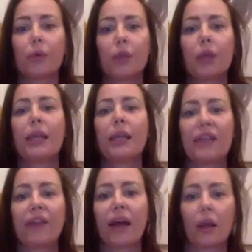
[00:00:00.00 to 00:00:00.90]
leave
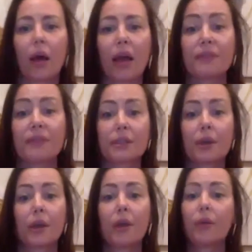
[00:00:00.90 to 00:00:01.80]
our lives
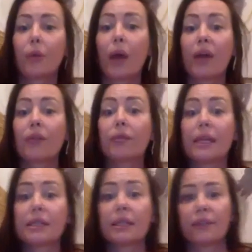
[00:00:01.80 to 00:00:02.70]
for whatever
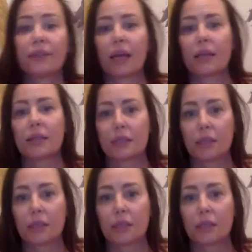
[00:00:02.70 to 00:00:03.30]
reason, if that's,